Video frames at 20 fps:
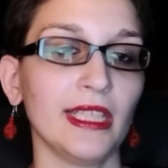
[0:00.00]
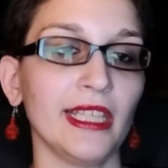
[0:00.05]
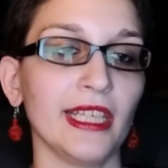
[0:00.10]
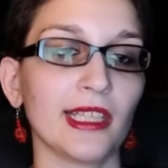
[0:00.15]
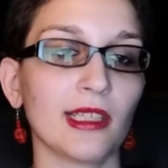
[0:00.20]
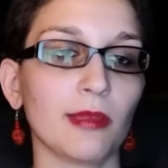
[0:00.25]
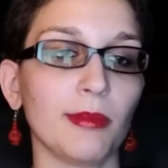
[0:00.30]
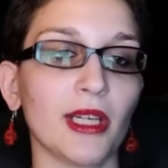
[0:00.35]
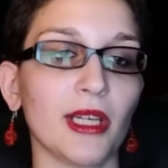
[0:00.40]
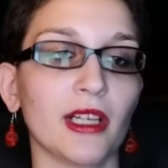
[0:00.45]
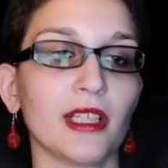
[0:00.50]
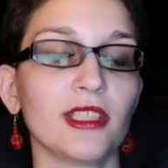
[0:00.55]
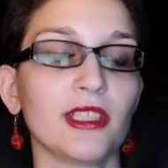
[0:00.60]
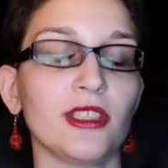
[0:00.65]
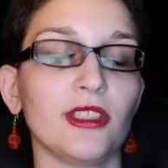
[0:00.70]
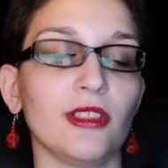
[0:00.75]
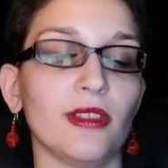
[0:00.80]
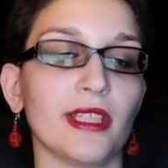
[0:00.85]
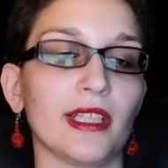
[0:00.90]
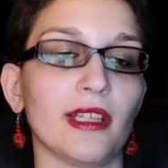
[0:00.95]
It can be hard to
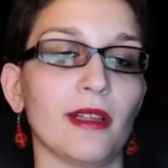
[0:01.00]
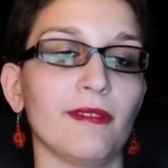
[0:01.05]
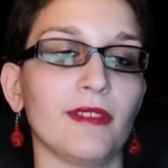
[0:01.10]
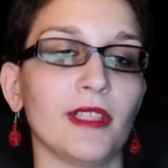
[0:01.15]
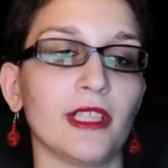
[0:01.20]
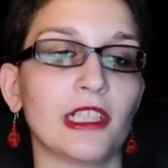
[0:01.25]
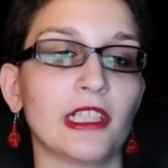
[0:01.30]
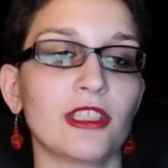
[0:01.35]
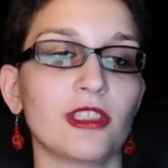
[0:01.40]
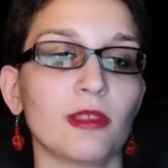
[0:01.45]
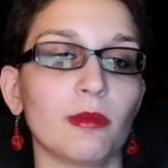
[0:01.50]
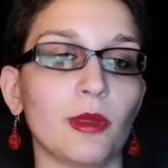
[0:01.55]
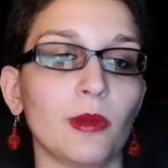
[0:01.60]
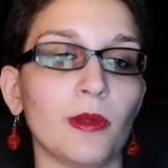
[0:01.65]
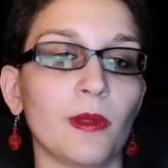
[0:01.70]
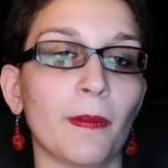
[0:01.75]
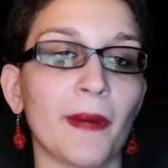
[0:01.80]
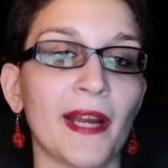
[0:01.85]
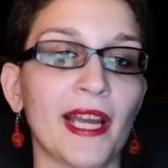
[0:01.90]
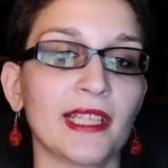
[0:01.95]
do that at first, but
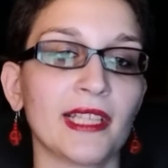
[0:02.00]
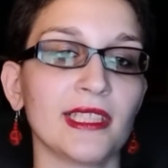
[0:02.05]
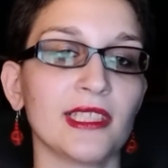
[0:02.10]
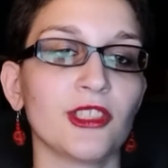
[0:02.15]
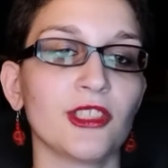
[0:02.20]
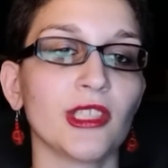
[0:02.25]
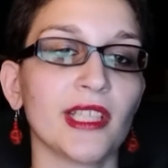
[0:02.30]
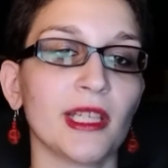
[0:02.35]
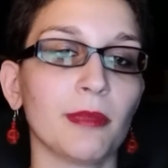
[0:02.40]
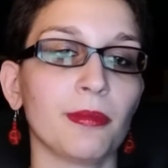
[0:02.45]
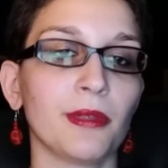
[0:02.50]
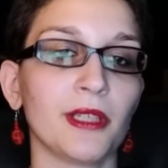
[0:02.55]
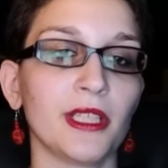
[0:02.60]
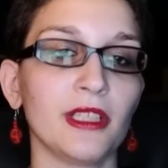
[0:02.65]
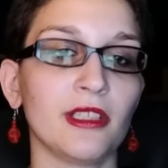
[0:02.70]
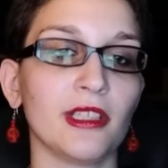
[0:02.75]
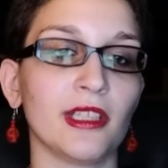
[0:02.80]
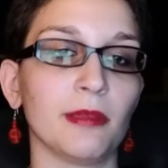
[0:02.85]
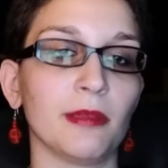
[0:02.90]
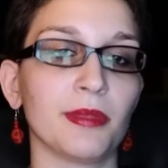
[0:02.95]
with practice you'll get pretty
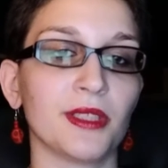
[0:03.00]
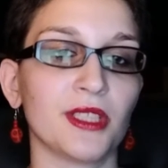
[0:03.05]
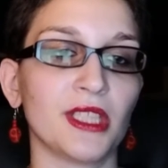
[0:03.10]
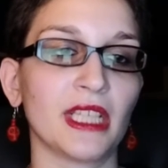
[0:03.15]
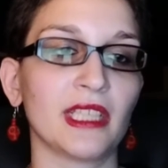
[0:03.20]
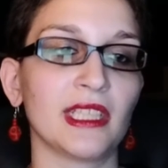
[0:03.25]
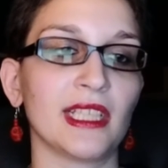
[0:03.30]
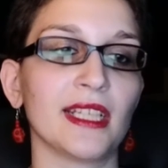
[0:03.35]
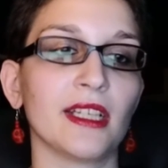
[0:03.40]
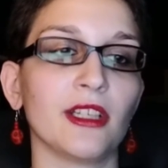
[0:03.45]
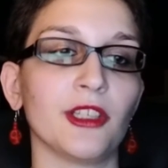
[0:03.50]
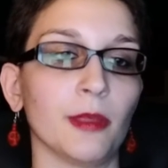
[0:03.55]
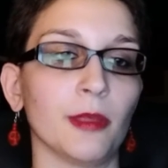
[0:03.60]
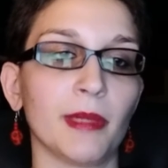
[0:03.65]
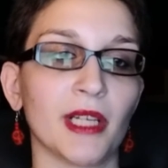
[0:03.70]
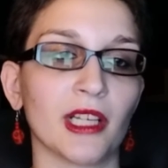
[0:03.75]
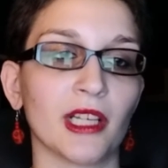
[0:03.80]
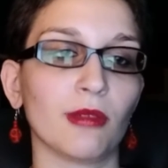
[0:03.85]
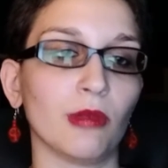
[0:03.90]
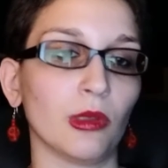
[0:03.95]
good at predicting how your
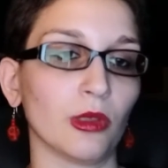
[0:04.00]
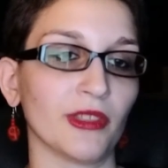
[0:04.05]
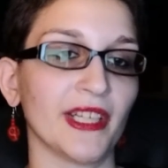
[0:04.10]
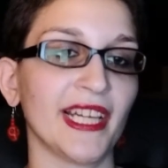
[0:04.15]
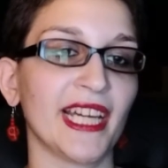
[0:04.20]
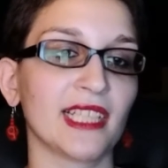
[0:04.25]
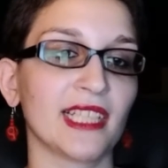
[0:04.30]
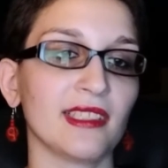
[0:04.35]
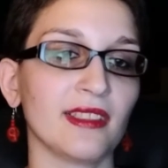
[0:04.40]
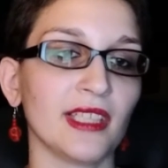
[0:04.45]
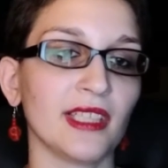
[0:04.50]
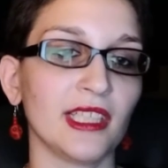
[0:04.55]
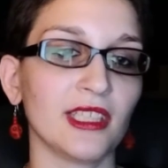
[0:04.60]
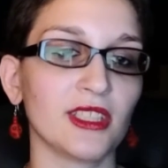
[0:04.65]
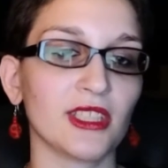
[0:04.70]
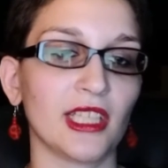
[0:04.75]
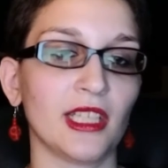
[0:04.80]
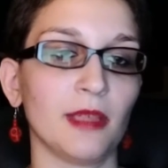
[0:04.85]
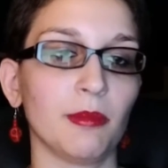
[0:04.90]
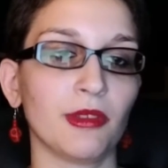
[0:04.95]
party will react to
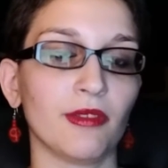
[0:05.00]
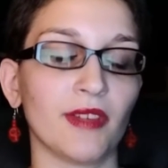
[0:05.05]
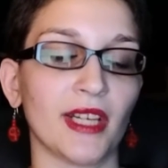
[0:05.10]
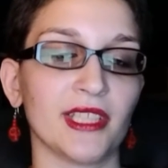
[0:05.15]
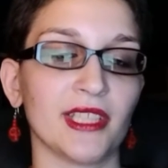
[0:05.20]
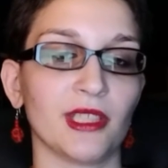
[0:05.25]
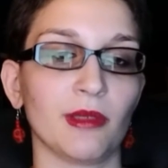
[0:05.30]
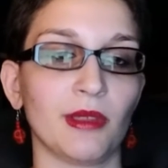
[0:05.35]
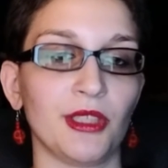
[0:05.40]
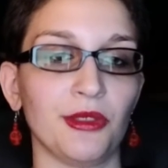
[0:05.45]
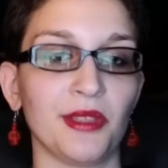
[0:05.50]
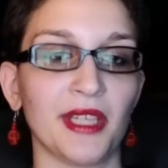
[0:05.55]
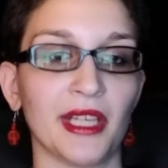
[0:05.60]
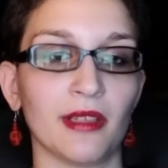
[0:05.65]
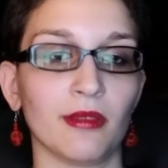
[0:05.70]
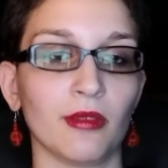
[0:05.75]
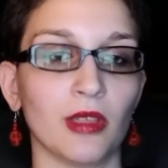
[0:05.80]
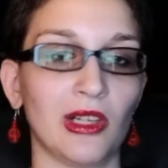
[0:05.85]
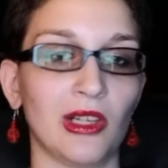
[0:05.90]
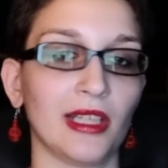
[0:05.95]
things and improvising when you get
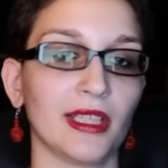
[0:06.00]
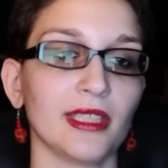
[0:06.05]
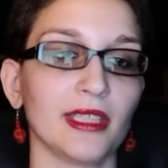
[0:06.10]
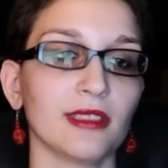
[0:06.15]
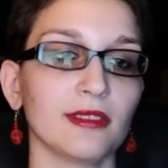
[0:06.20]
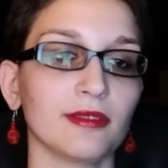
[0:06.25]
it wrong.